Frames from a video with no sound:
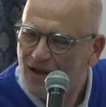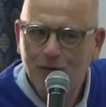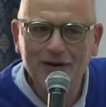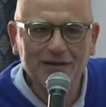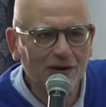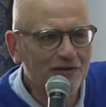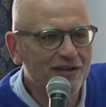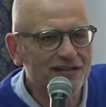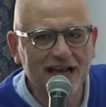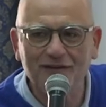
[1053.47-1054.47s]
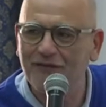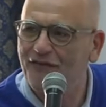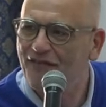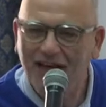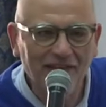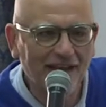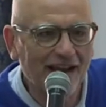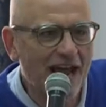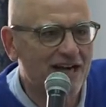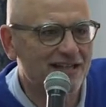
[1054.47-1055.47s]
We don't deserve nothing
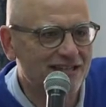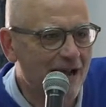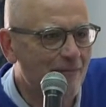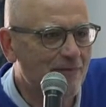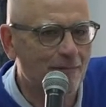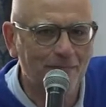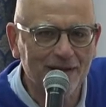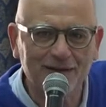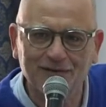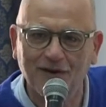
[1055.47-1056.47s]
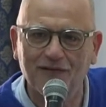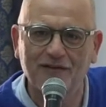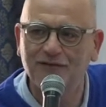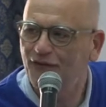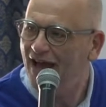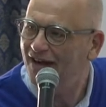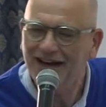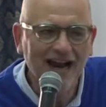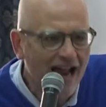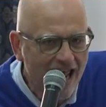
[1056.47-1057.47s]
except the pit of the
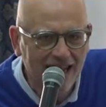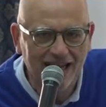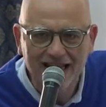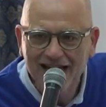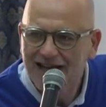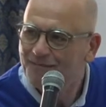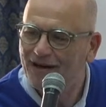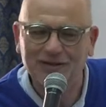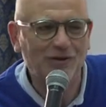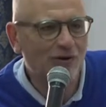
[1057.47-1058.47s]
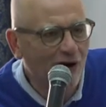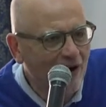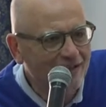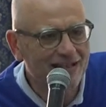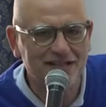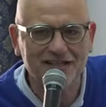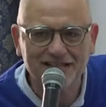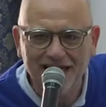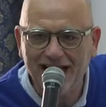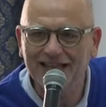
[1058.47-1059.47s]
fiery hell, but God
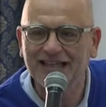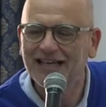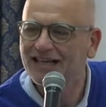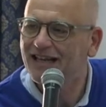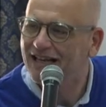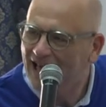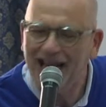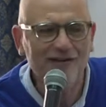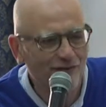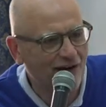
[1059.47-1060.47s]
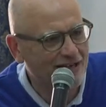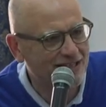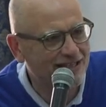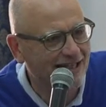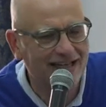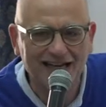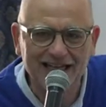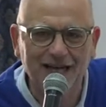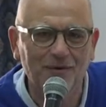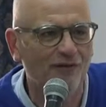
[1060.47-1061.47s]
instead gave us the
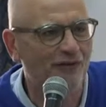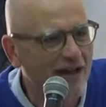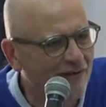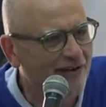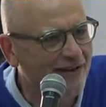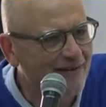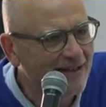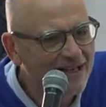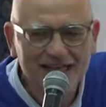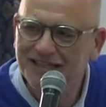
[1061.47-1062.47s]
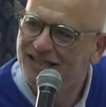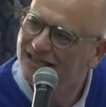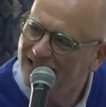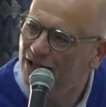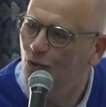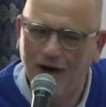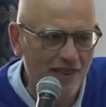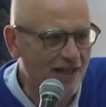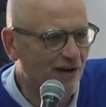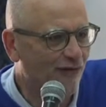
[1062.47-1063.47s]
kingdom of heaven. Isn't that
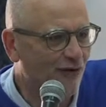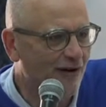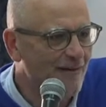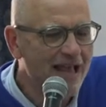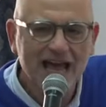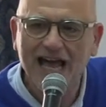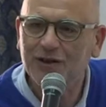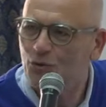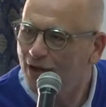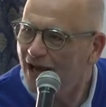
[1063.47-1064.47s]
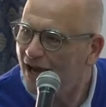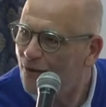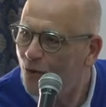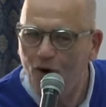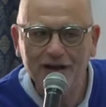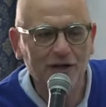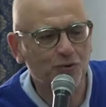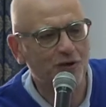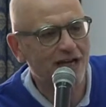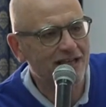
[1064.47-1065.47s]
wonderful? And we are walking
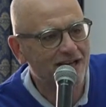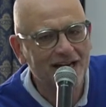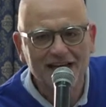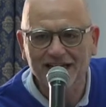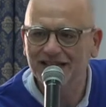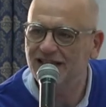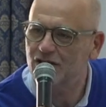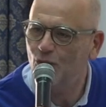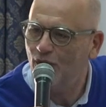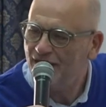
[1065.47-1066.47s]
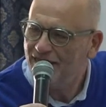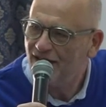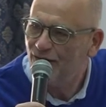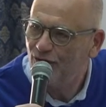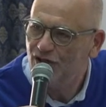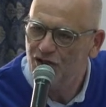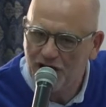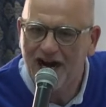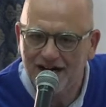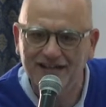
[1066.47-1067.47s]
together in this wonderful
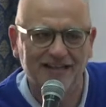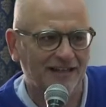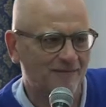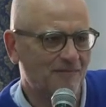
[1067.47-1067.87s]
journey,